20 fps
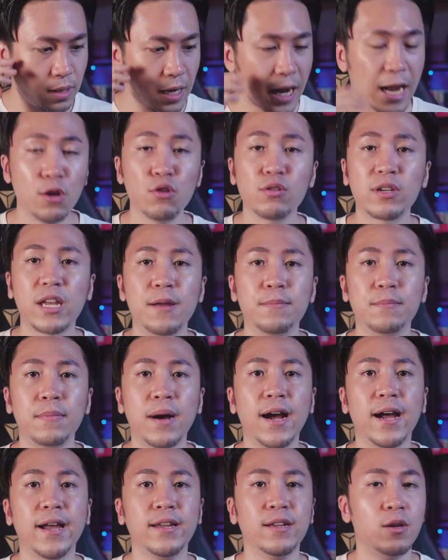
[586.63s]
I look at
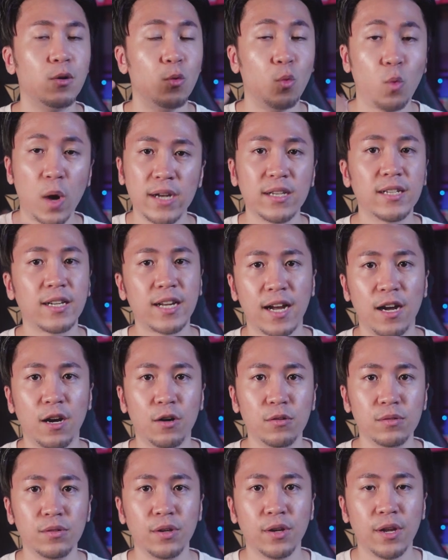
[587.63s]
my want
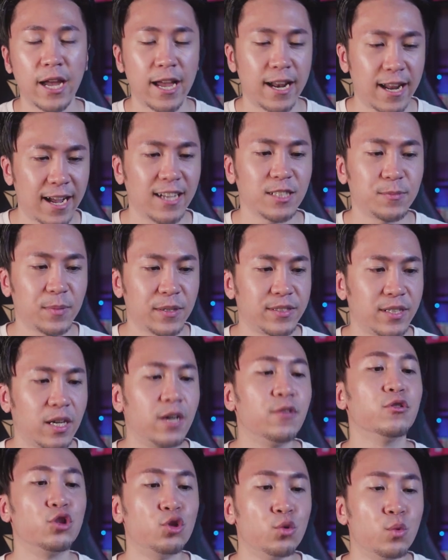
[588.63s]
account and I ask
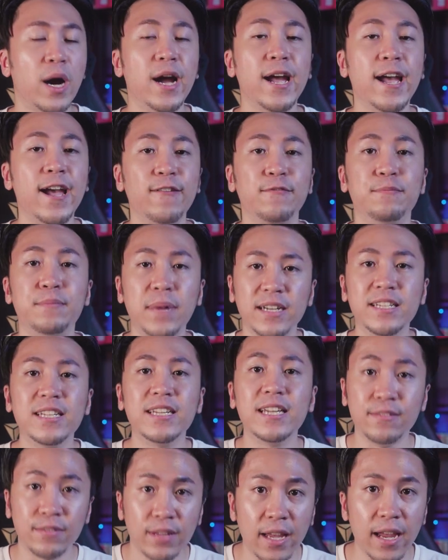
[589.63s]
myself, do I have
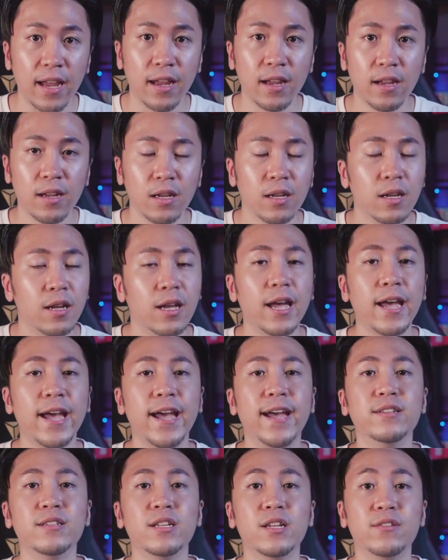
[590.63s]
money in there?
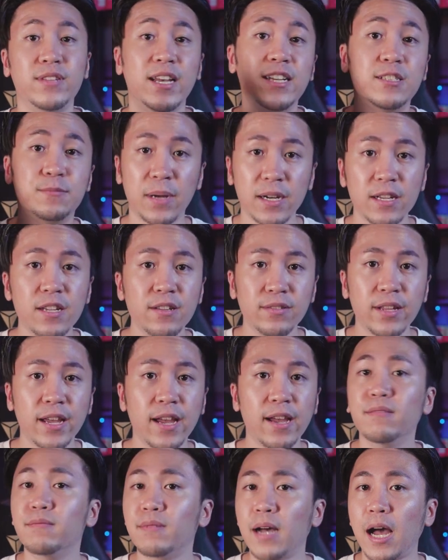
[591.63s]
And if there's money in
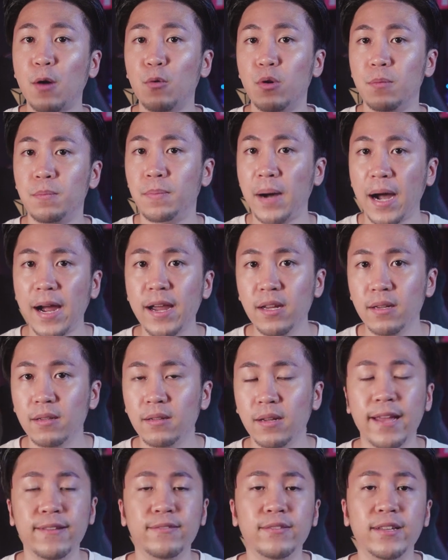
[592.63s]
there, I would buy it
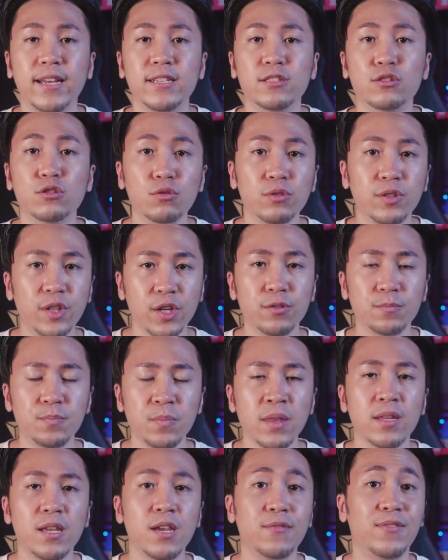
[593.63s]
and there's no guilt.
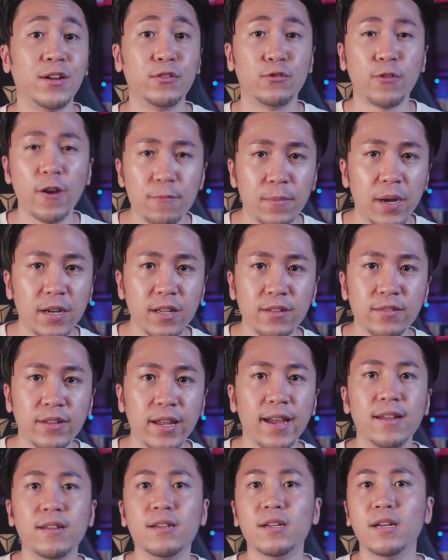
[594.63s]
If I don't have money in
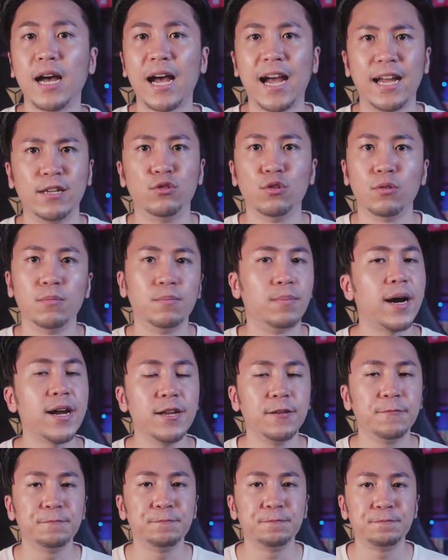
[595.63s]
there, I don't buy
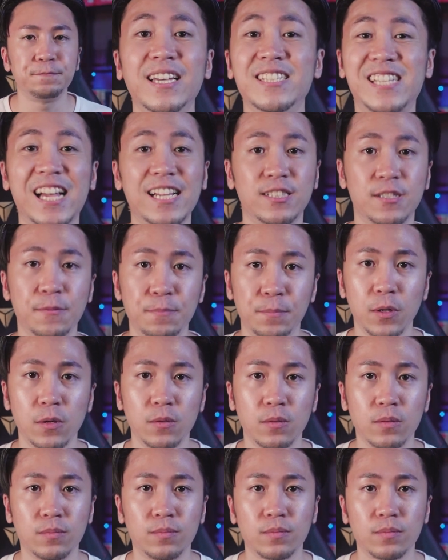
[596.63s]
it. It's that simple.